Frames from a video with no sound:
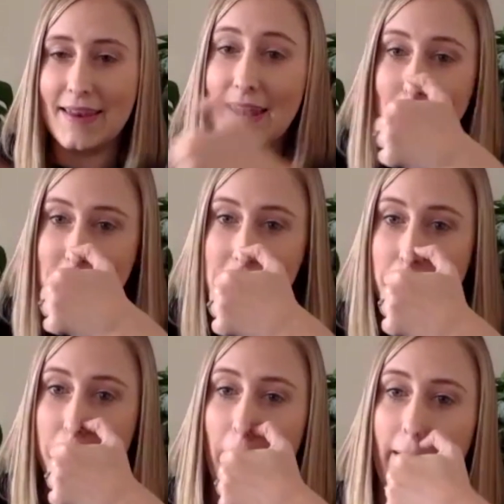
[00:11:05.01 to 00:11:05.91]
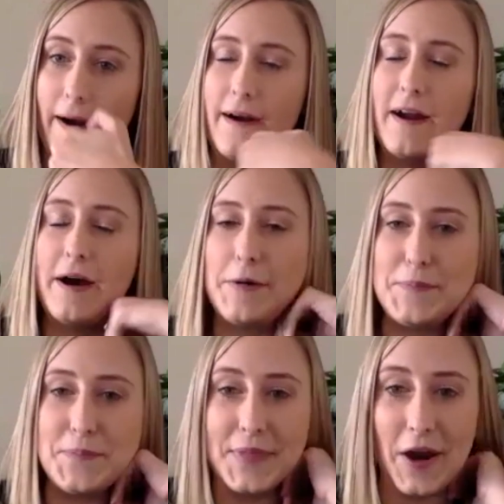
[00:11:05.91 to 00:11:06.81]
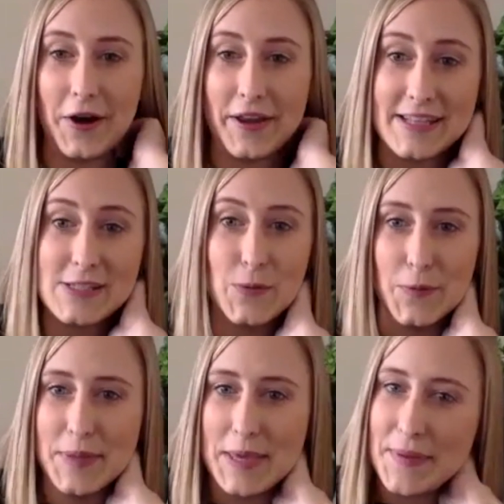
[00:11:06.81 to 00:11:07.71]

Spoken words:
announce who our guests will be,